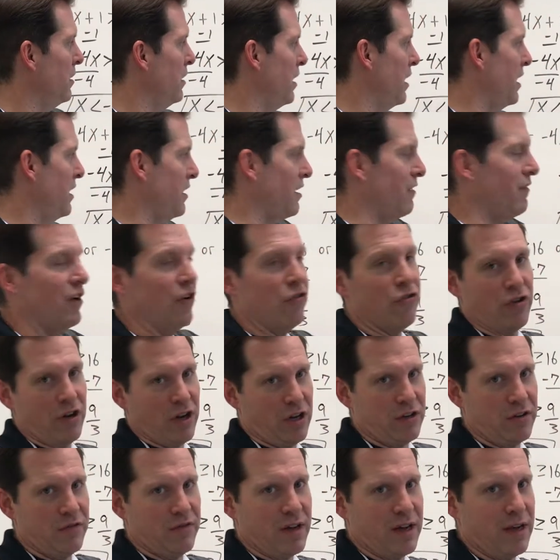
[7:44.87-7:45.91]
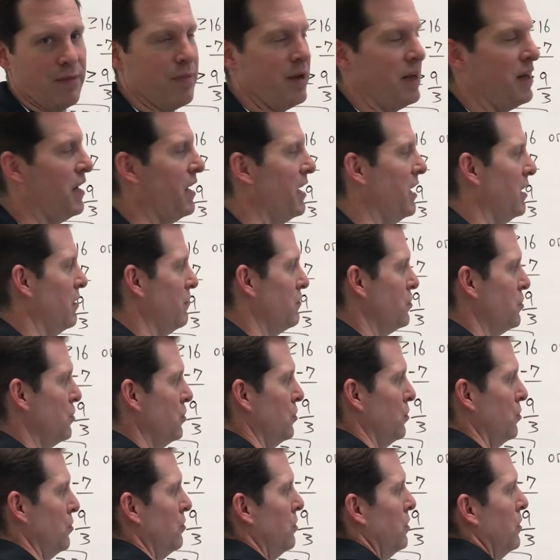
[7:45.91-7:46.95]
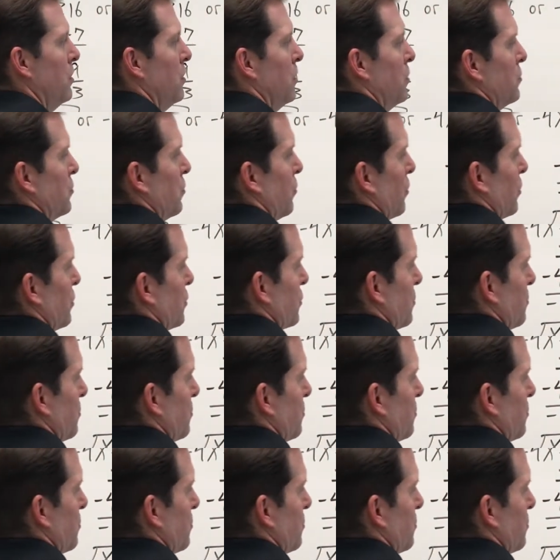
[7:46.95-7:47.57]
and then eventually I'll divide by negative 2. So I'm going to